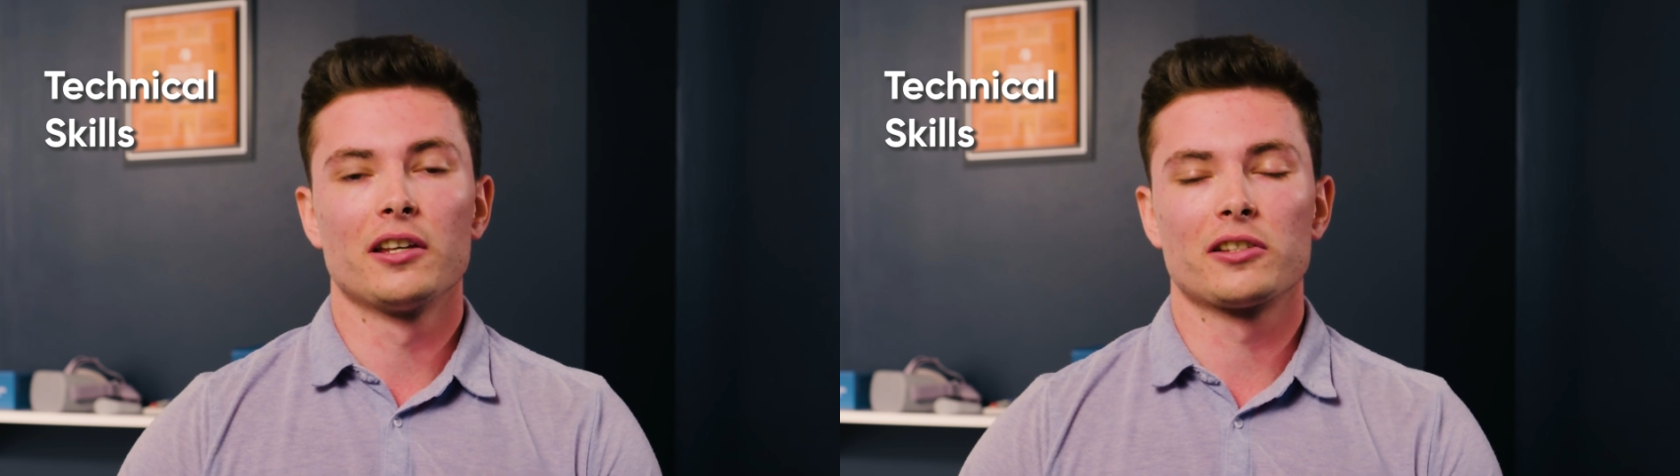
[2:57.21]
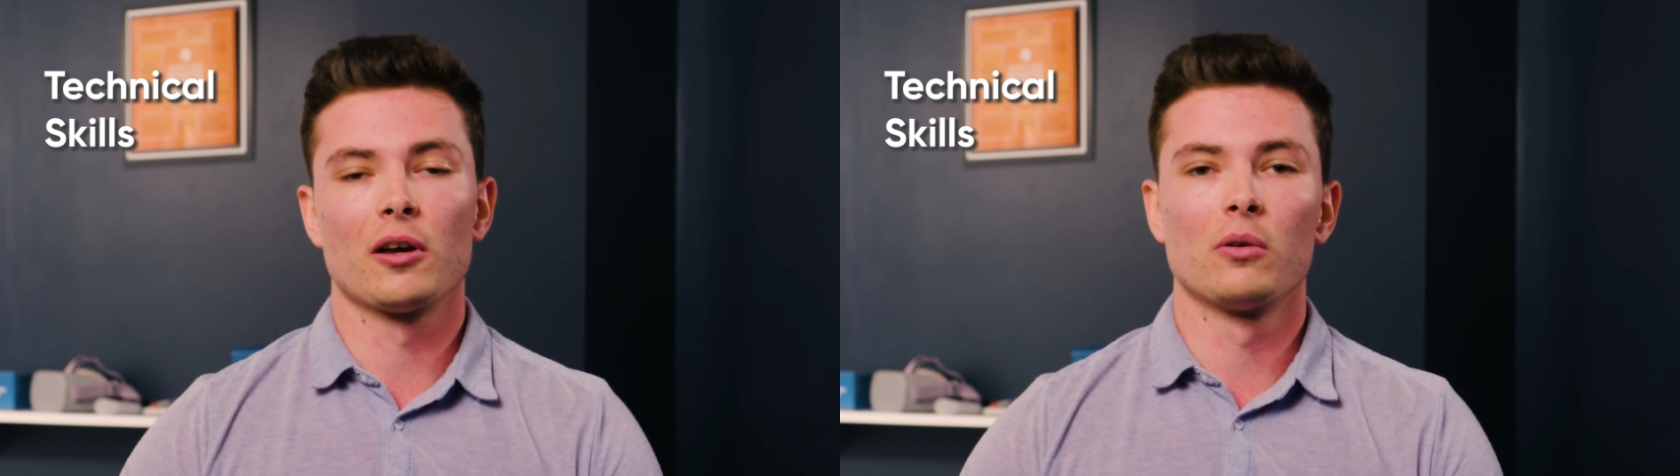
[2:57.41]

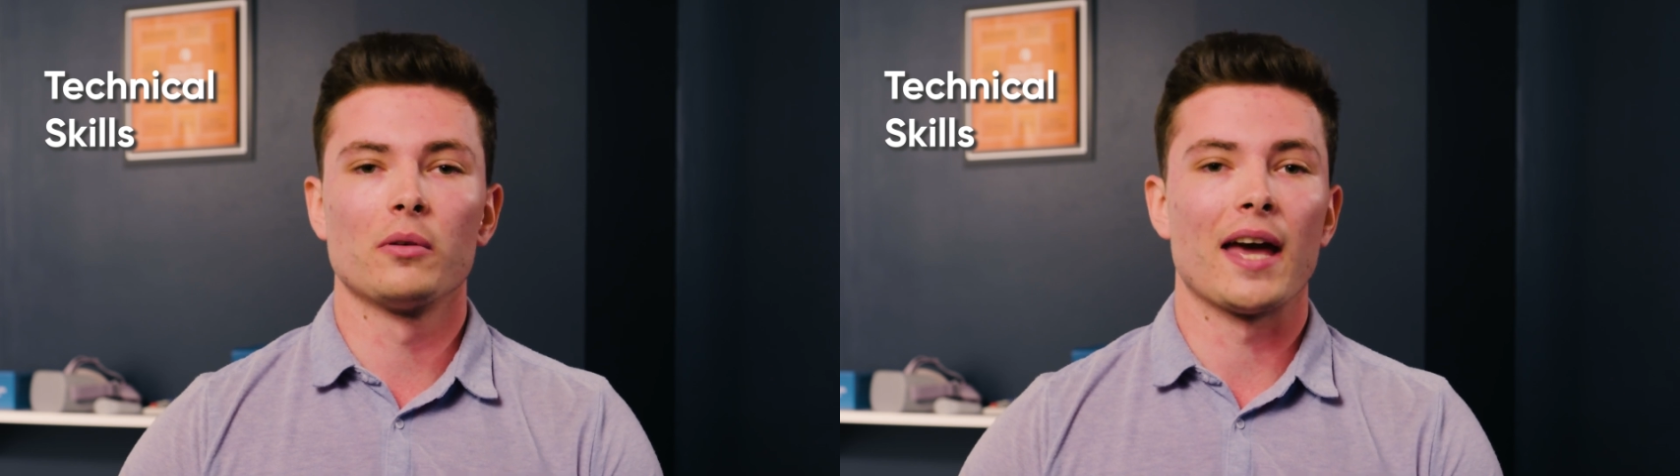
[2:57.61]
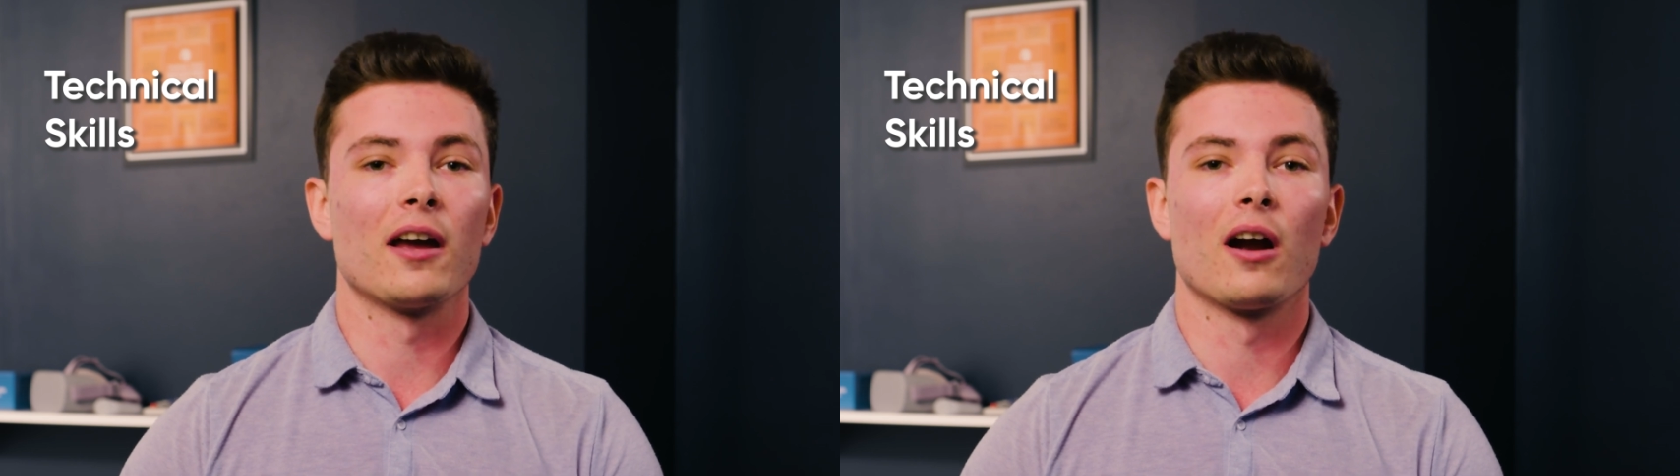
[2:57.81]

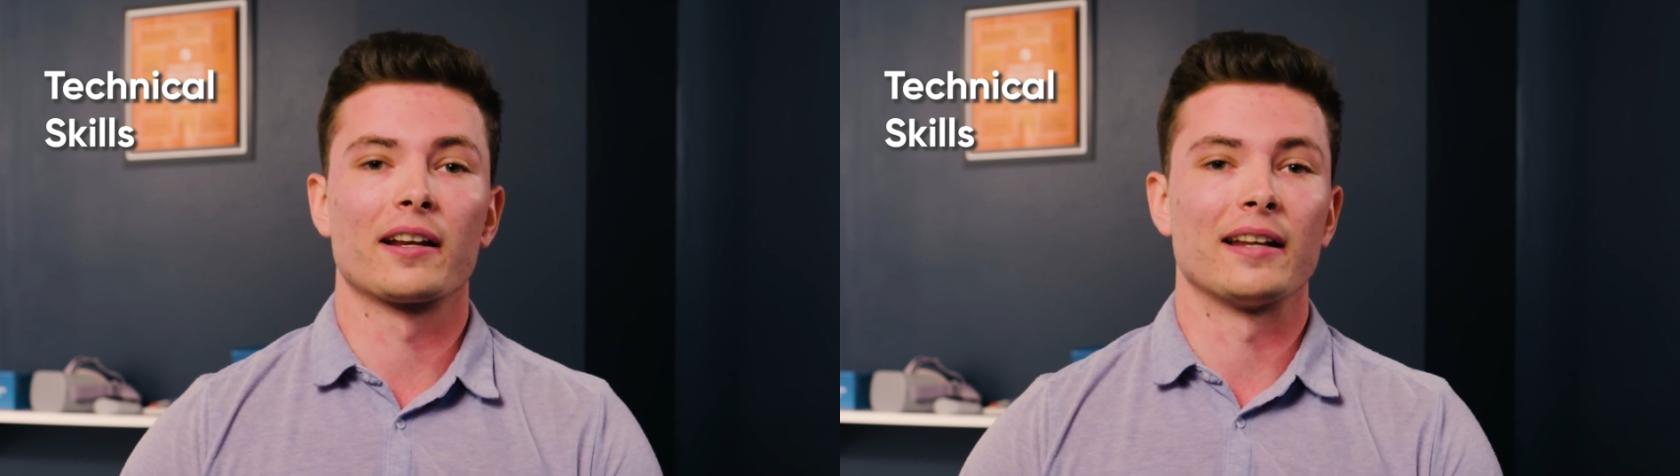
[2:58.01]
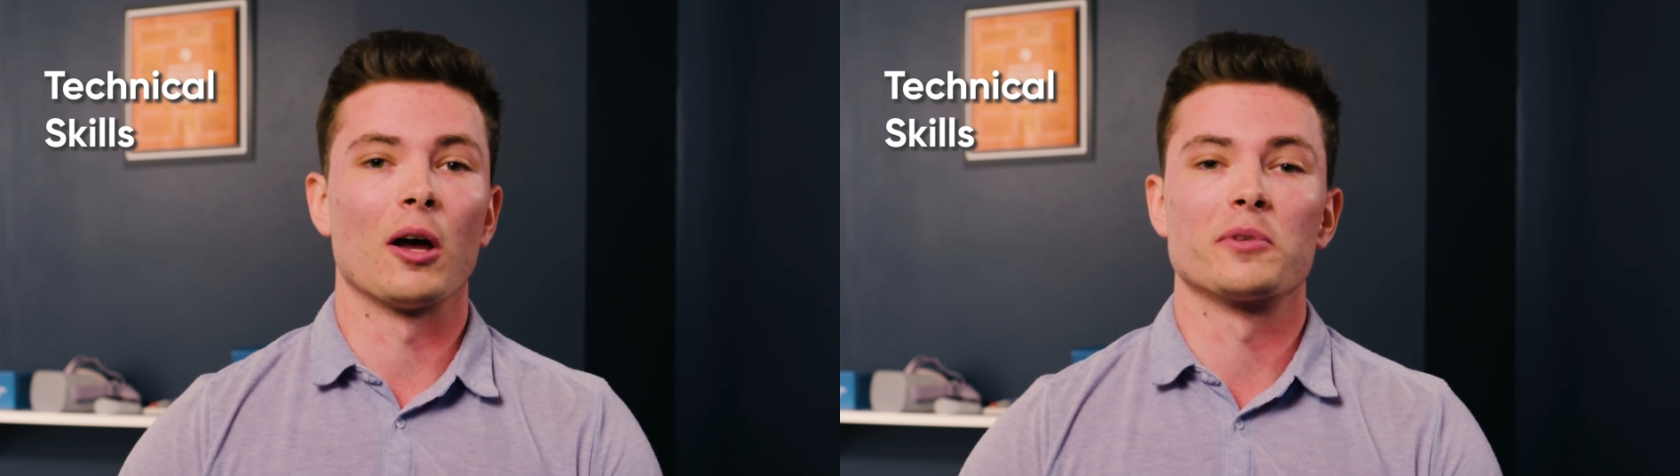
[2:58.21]
So AR
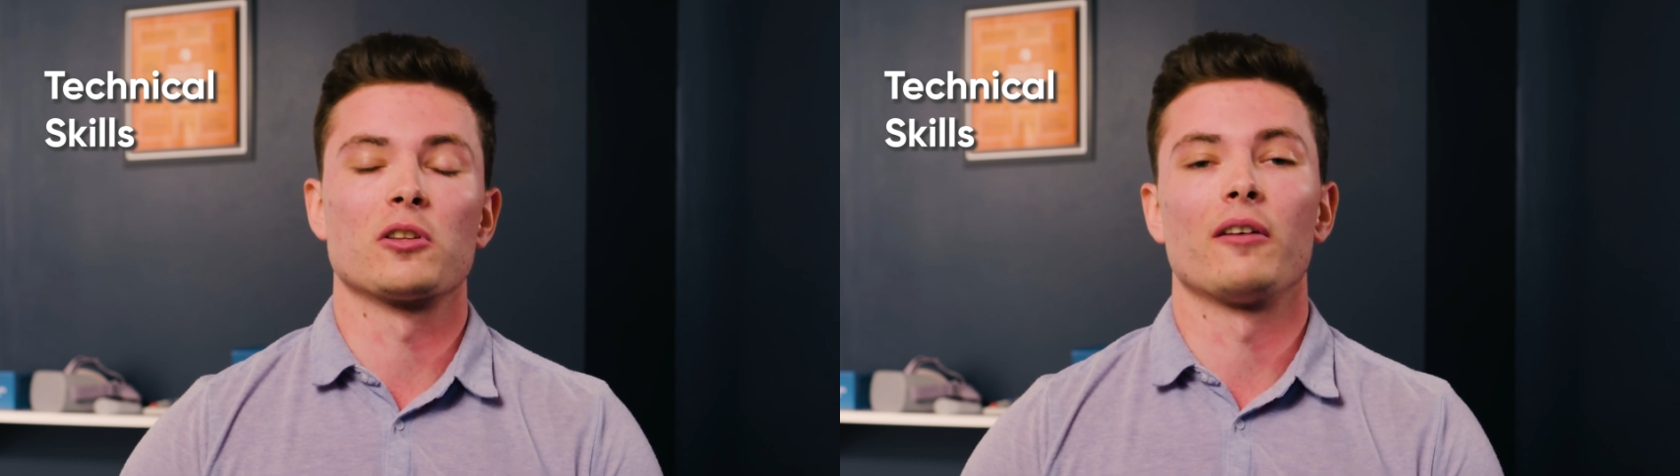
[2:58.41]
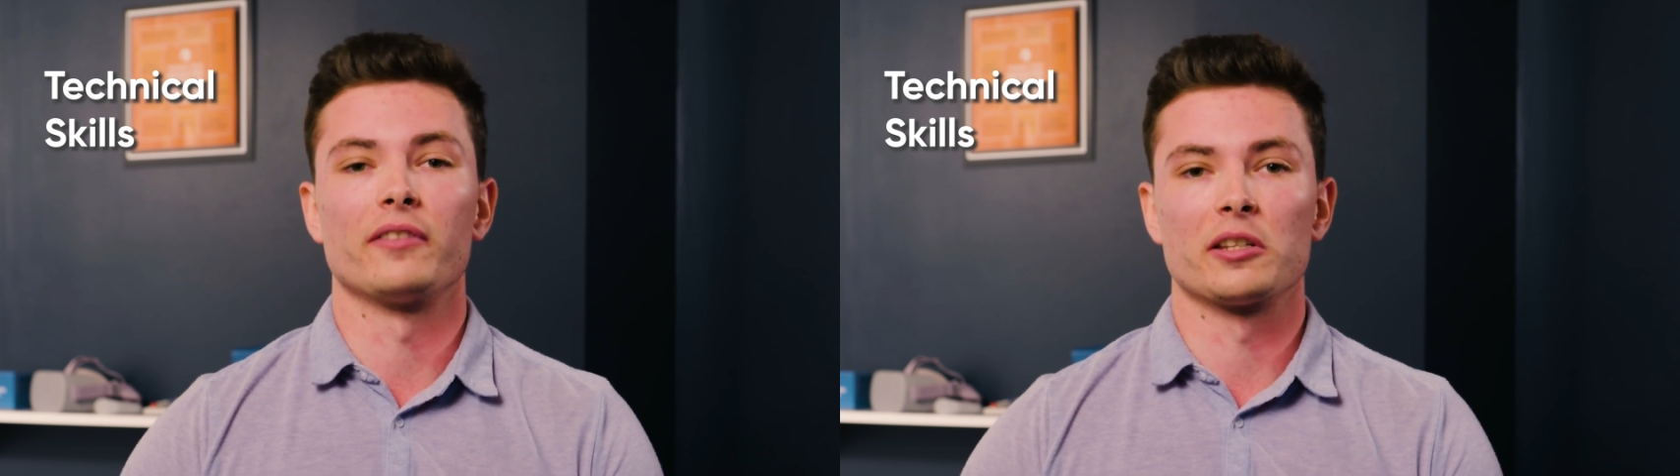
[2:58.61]
can help
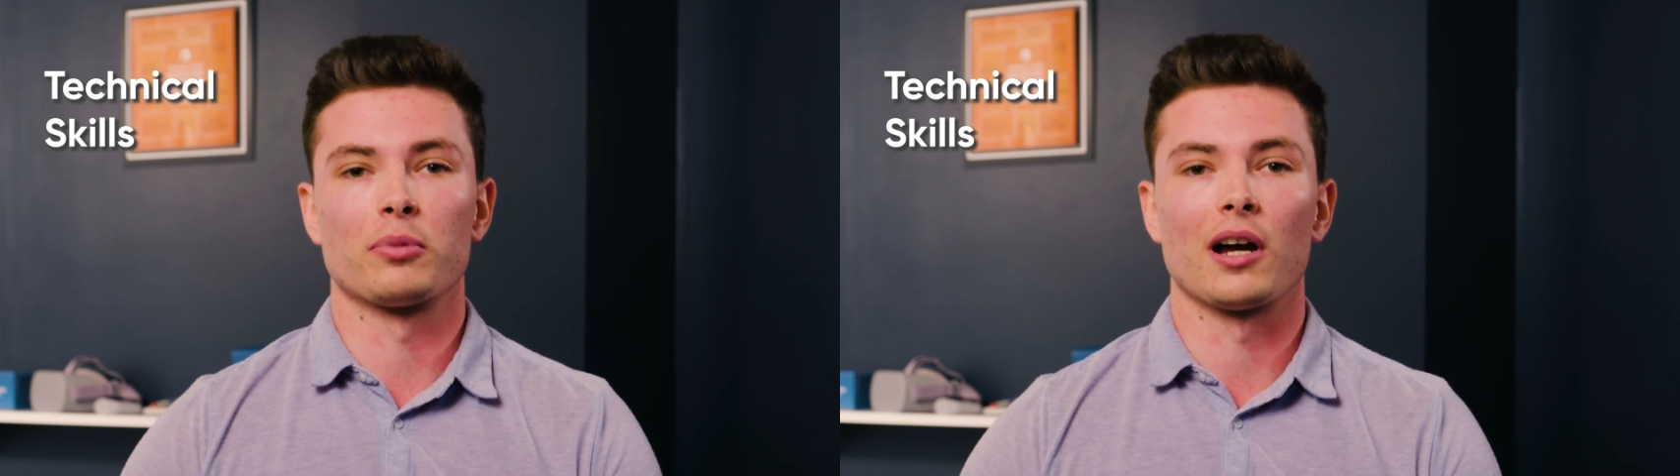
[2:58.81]
solve this